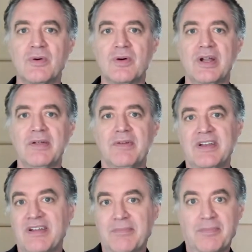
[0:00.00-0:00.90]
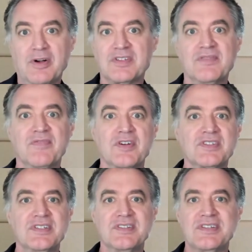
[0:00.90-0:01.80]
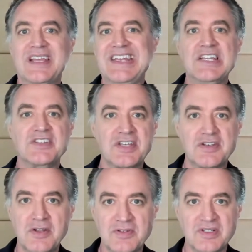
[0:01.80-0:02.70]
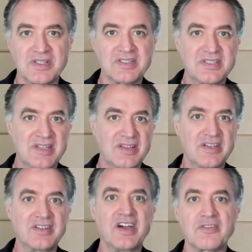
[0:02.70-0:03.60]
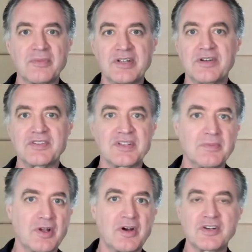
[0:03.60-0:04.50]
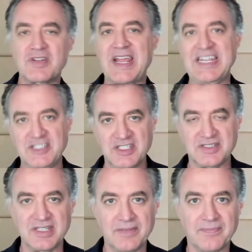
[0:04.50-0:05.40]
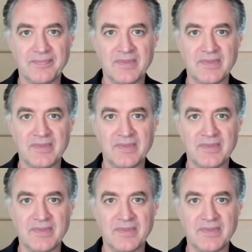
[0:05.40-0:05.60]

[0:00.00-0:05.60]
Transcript: or a, a person versus an institution, let's say the government or some large agency.